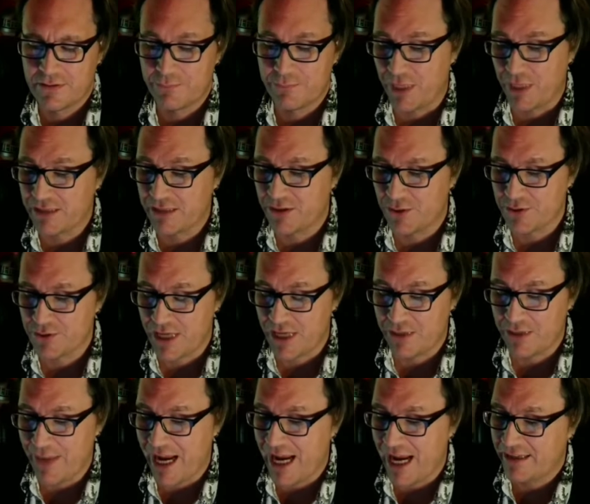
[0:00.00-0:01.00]
But those
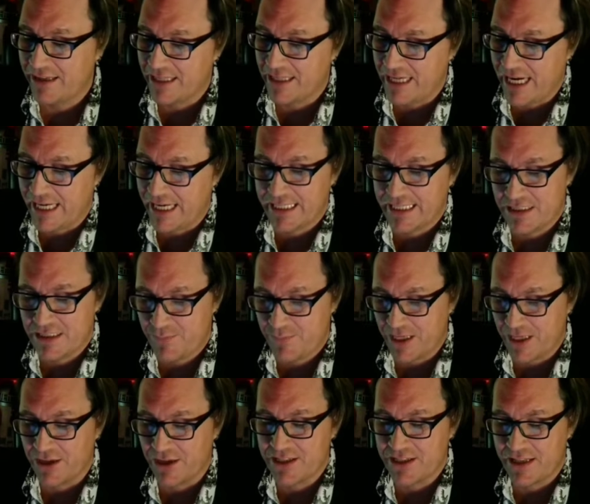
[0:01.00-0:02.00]
unmanned and naked
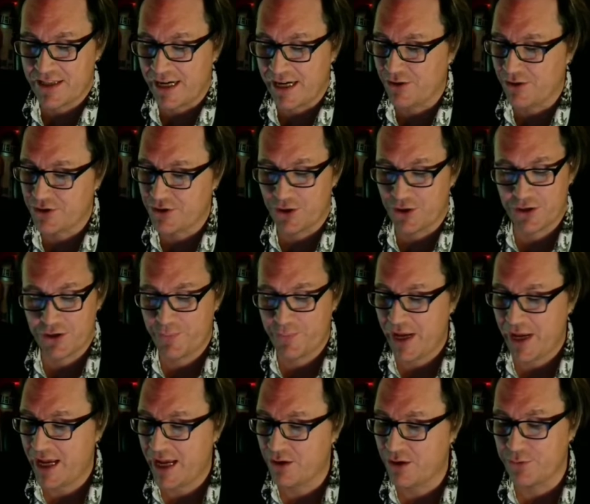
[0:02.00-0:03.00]
spirits there turned
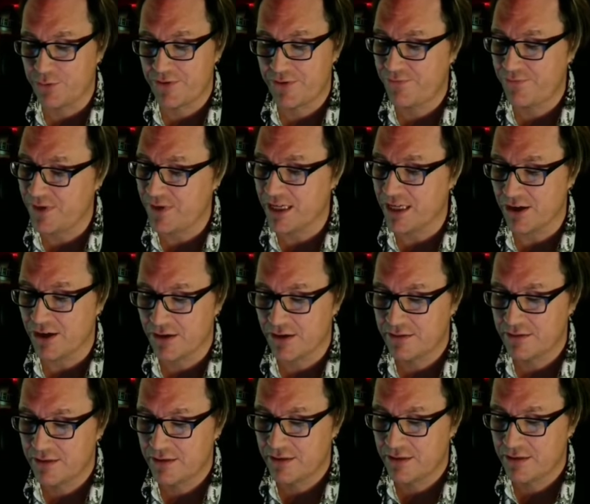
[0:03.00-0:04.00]
pale with fear,
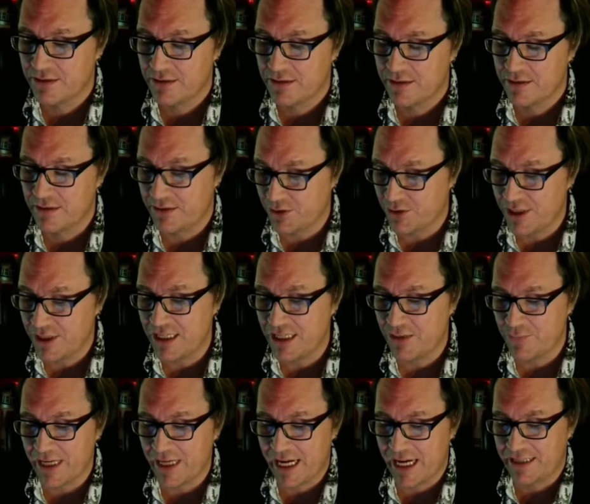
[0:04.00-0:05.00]
and their
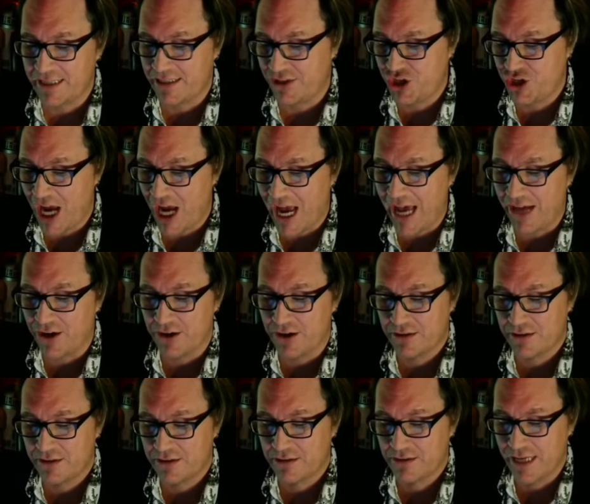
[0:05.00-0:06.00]
teeth began to chatter
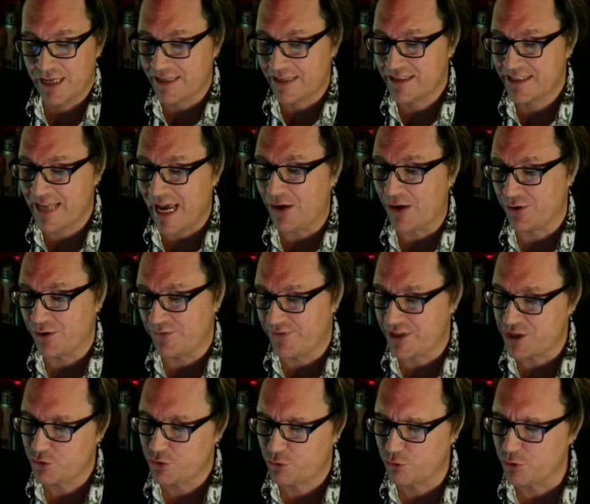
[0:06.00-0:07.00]
at sound of
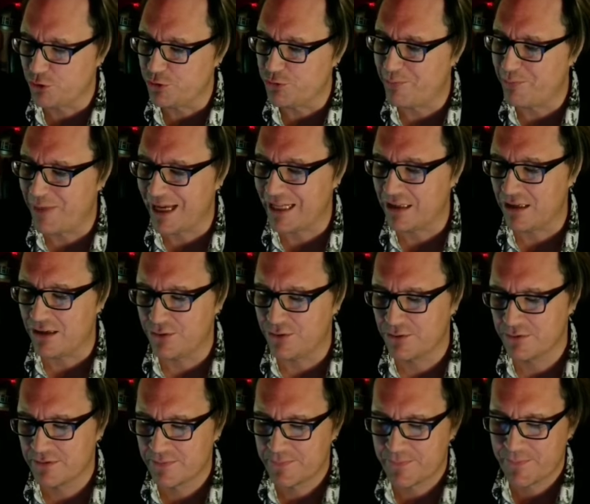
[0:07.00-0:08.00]
his crude bellow.
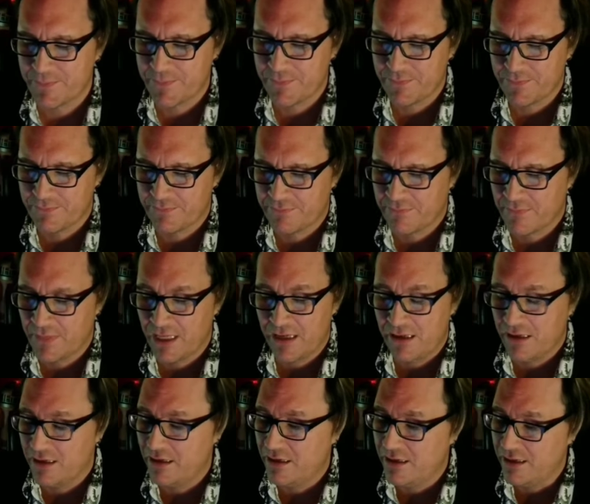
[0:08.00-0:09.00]

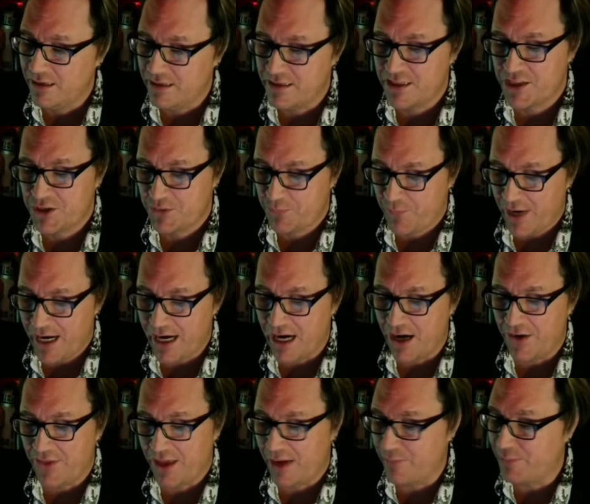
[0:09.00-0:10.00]
In
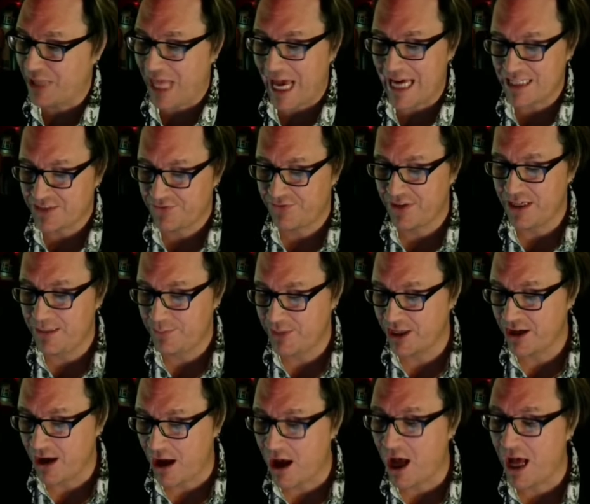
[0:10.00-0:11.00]
despair, they blasphemed
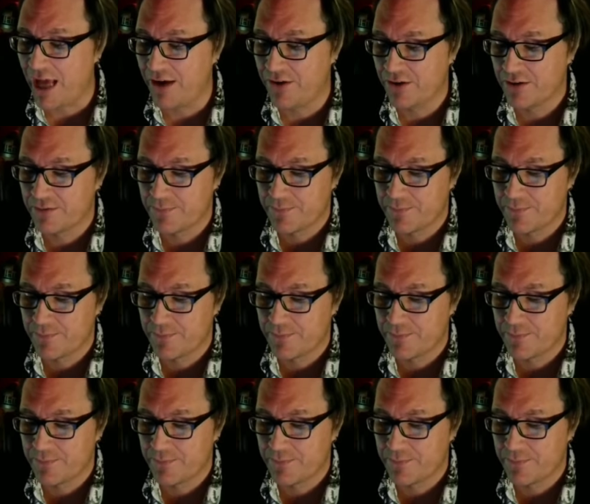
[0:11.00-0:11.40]
God,